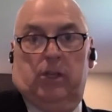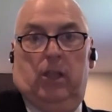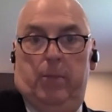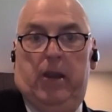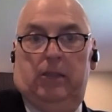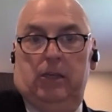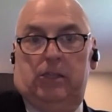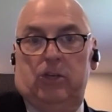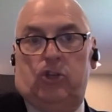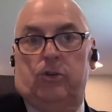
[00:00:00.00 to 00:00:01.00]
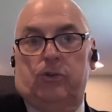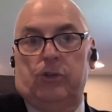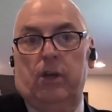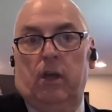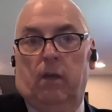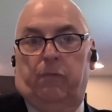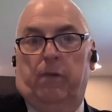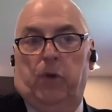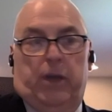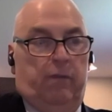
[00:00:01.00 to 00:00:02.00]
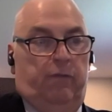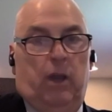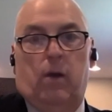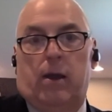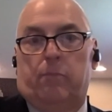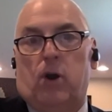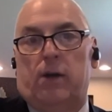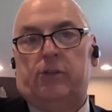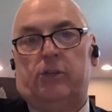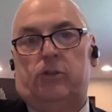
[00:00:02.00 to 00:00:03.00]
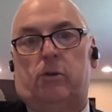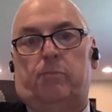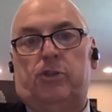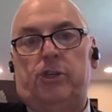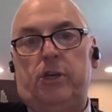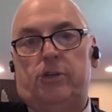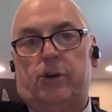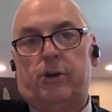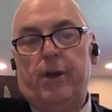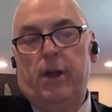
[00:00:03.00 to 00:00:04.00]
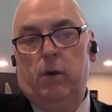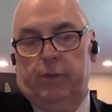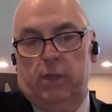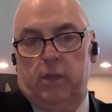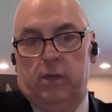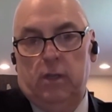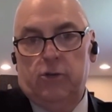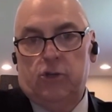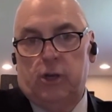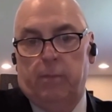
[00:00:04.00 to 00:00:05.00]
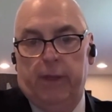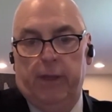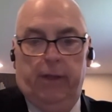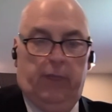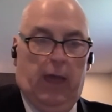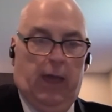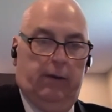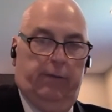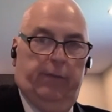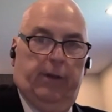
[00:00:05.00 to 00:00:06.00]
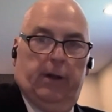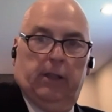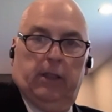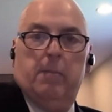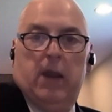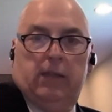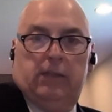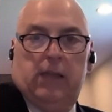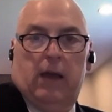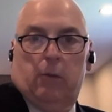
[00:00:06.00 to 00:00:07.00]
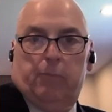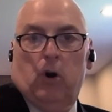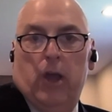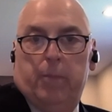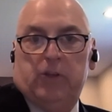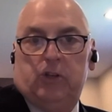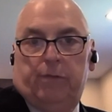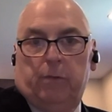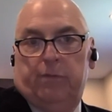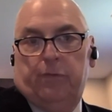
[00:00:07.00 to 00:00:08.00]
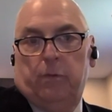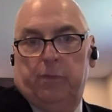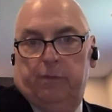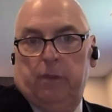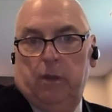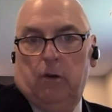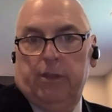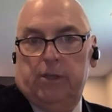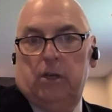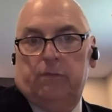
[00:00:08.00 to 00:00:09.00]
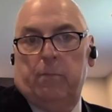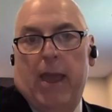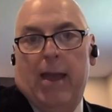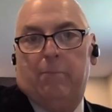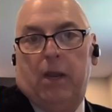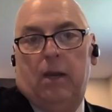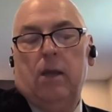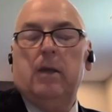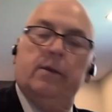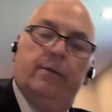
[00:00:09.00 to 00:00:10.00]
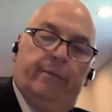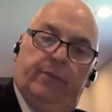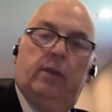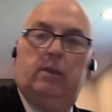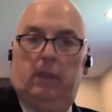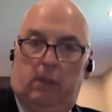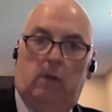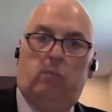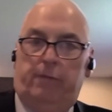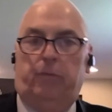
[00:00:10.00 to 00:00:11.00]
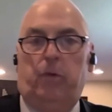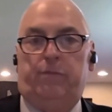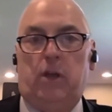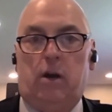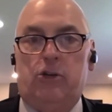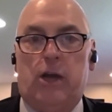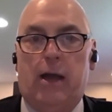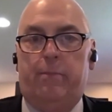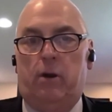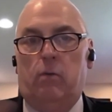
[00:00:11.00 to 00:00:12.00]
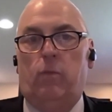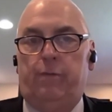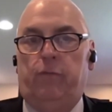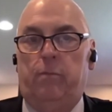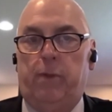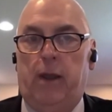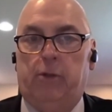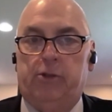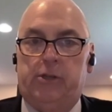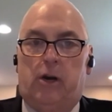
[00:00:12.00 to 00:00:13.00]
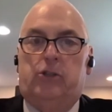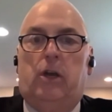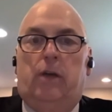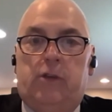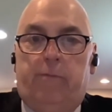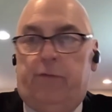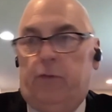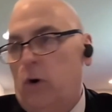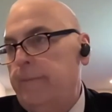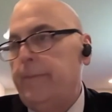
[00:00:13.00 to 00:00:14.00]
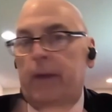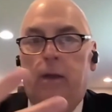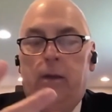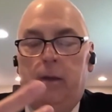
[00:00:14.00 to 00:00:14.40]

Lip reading: Let's eliminate these issues. If we can figure out a process or a procedure within the dealership that eliminates that or prohibits you from you know these things from happening, then we've done our job here, and we've been able to set ourselves up for.